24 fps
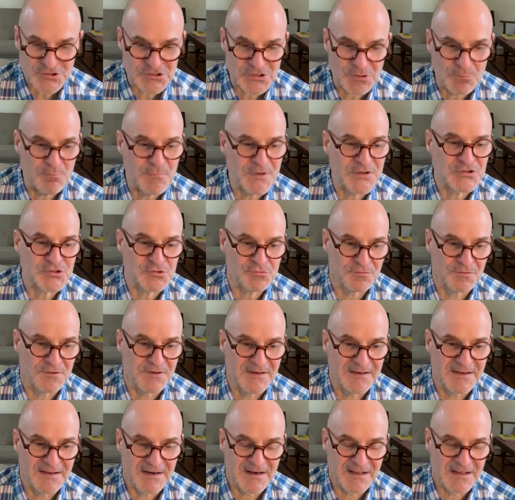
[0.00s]
in
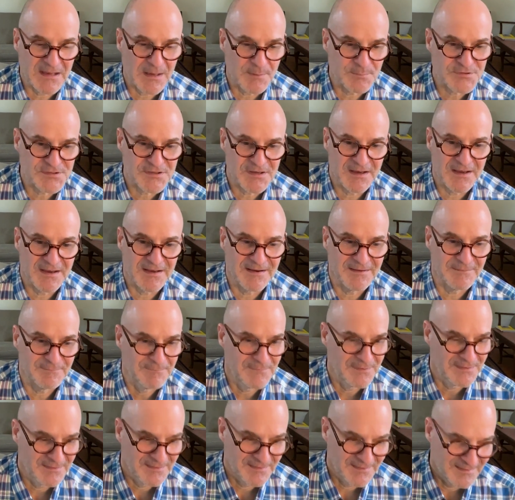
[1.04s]
misery, and I kept saying,
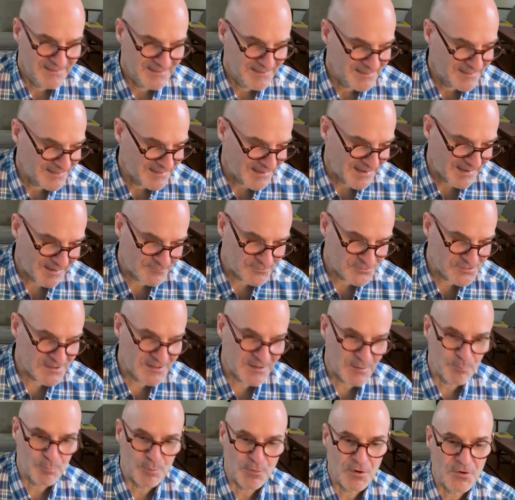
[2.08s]
I was
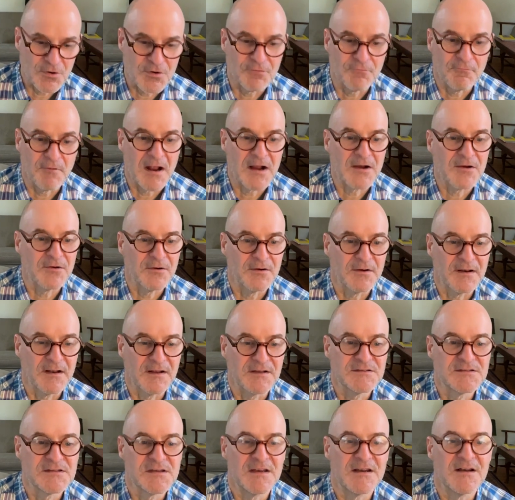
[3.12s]
like a broken record, and
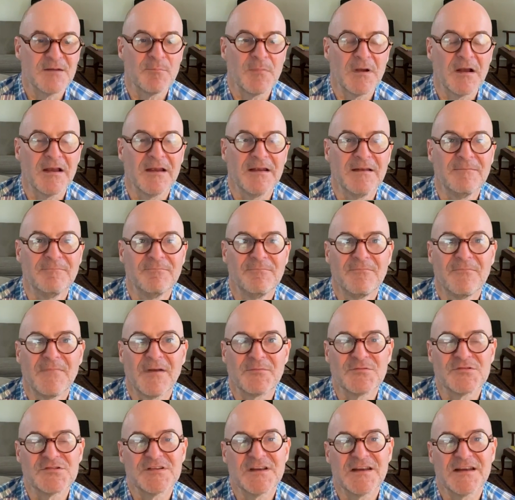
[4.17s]
I was saying
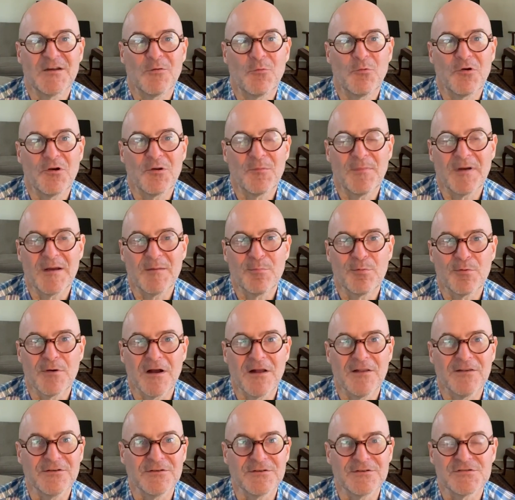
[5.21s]
to one of my
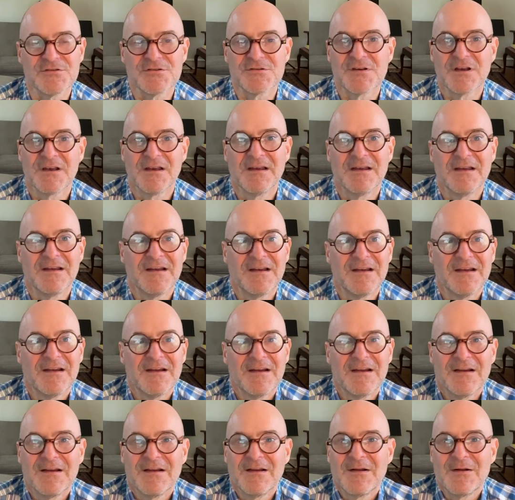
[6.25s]
brothers,
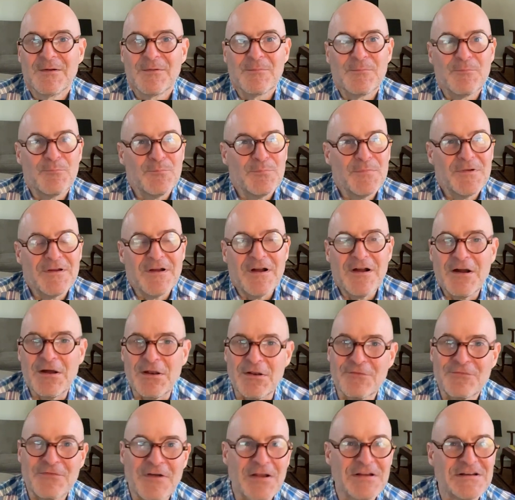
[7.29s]

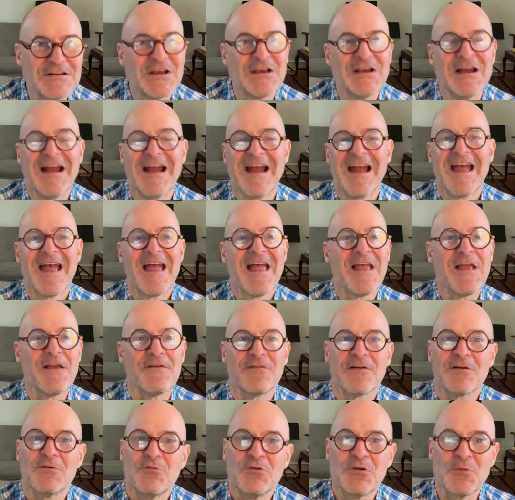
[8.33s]
God,
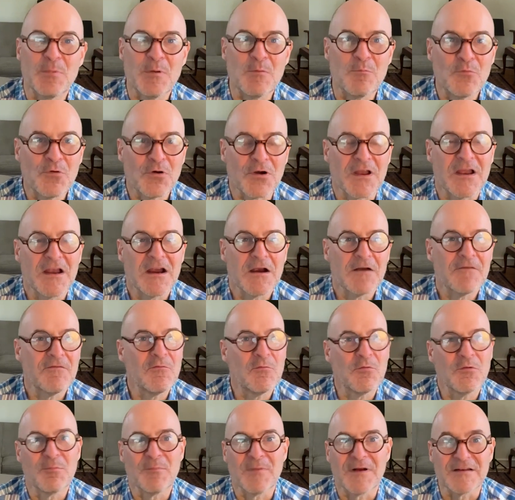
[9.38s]
if I would have been more
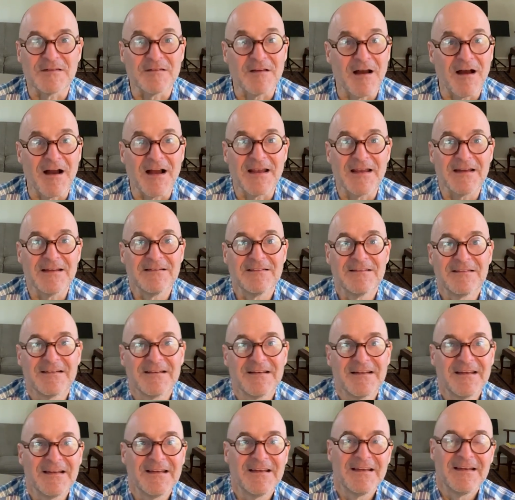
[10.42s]
careful with my diet,
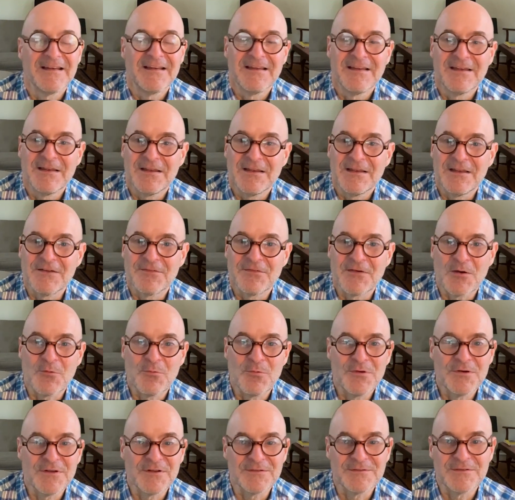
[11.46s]
if I
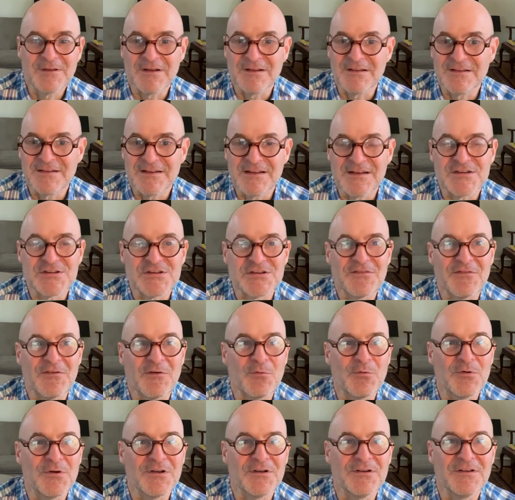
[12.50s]
would have done this, if I
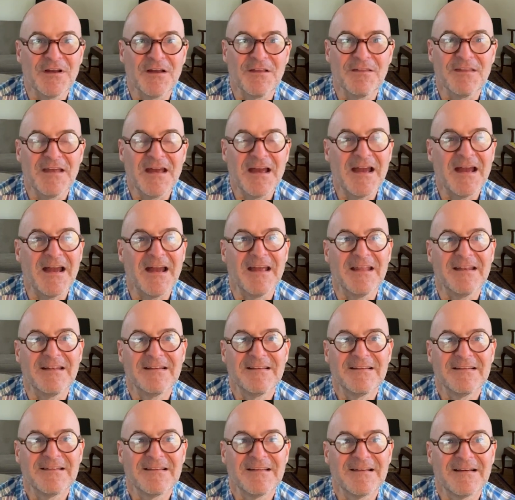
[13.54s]
would have done that,
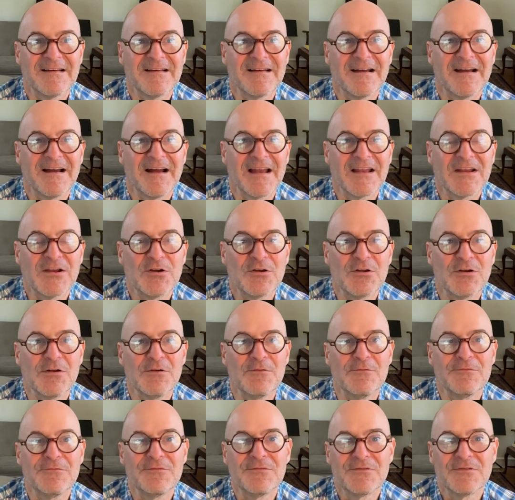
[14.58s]
I could
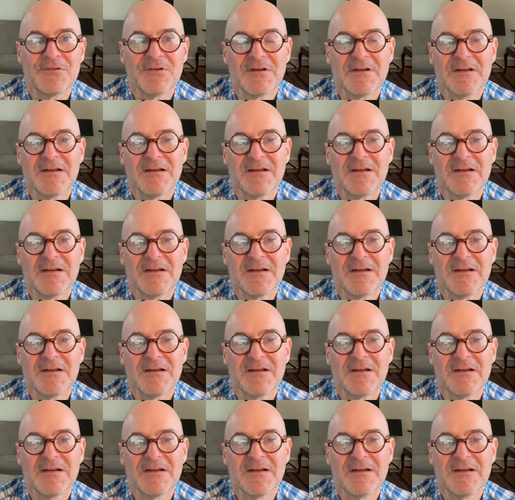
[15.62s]
have